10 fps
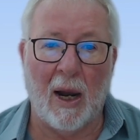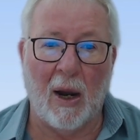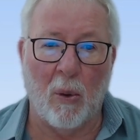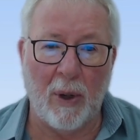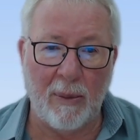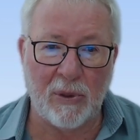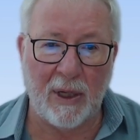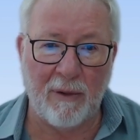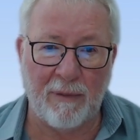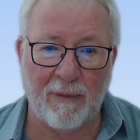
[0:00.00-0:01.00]
What I'm
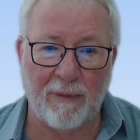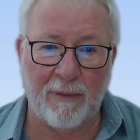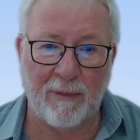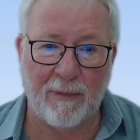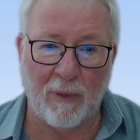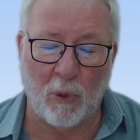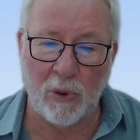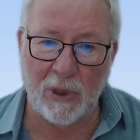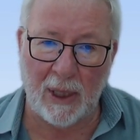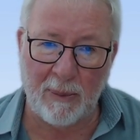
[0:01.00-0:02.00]
trying to
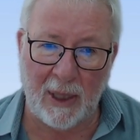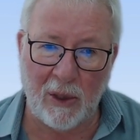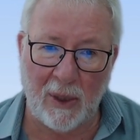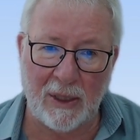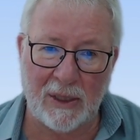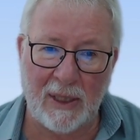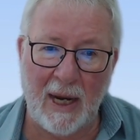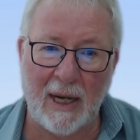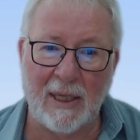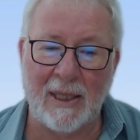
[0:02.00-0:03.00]
also make you
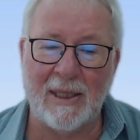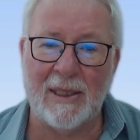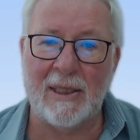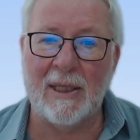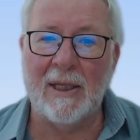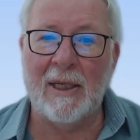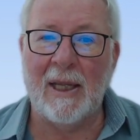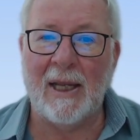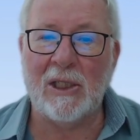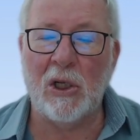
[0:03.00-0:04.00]
understand is that
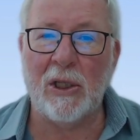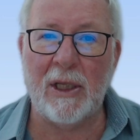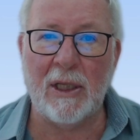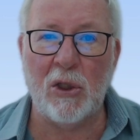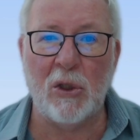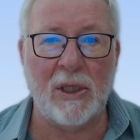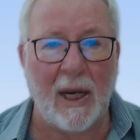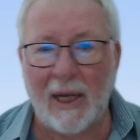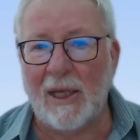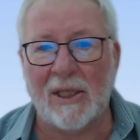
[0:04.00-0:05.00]
it's not that you're
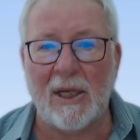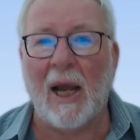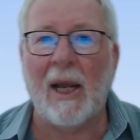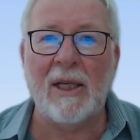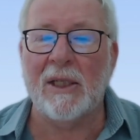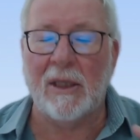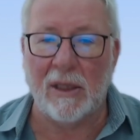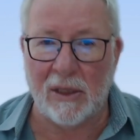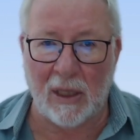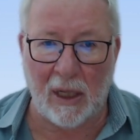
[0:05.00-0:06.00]
taking sides at
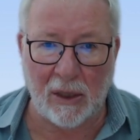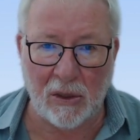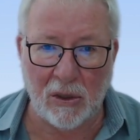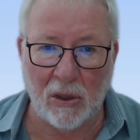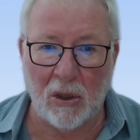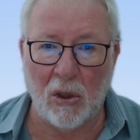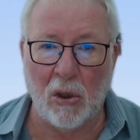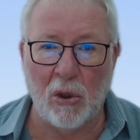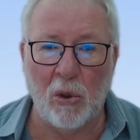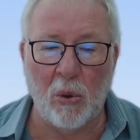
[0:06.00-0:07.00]
this stage.
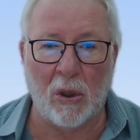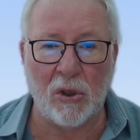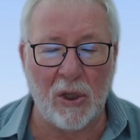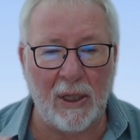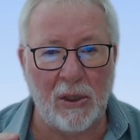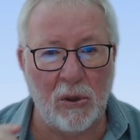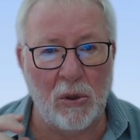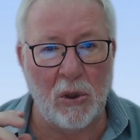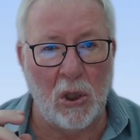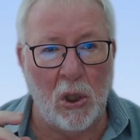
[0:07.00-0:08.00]
You are trying
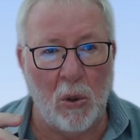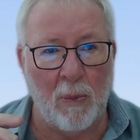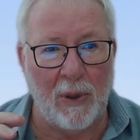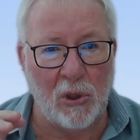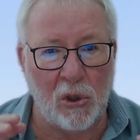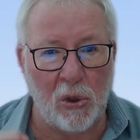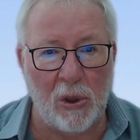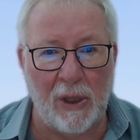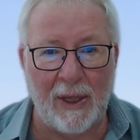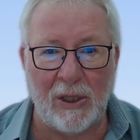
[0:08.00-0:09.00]
to
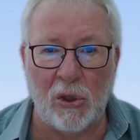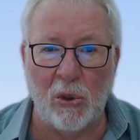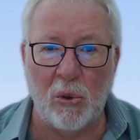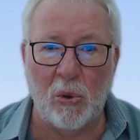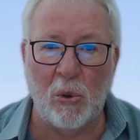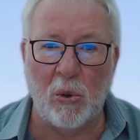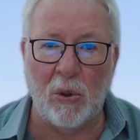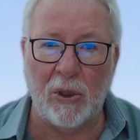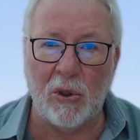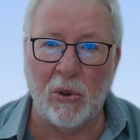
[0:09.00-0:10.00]
ensure that
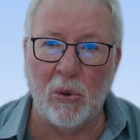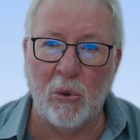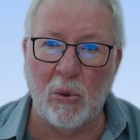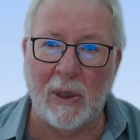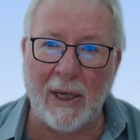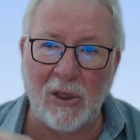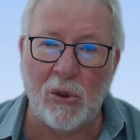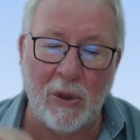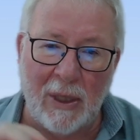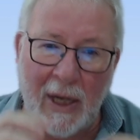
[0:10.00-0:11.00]
you get
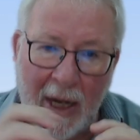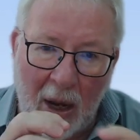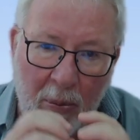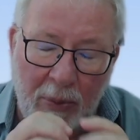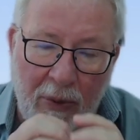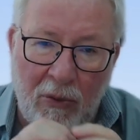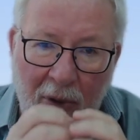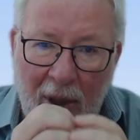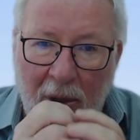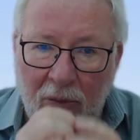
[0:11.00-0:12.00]
to the nub of the
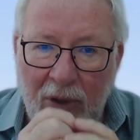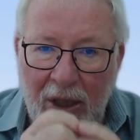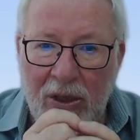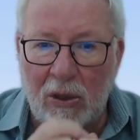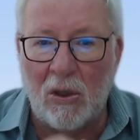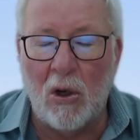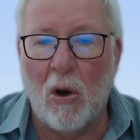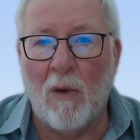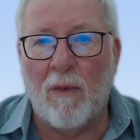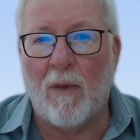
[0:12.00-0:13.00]
real reason
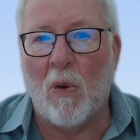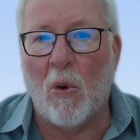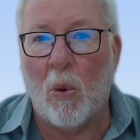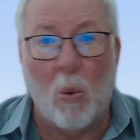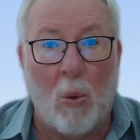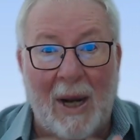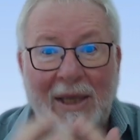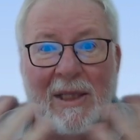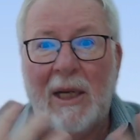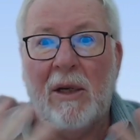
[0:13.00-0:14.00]
for why
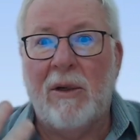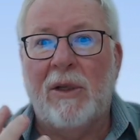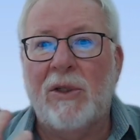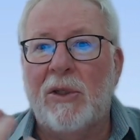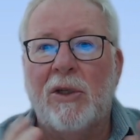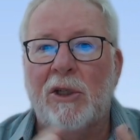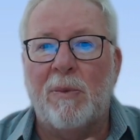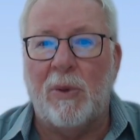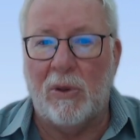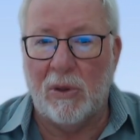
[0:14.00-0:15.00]
is there this
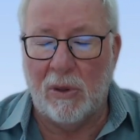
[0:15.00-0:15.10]
dispute.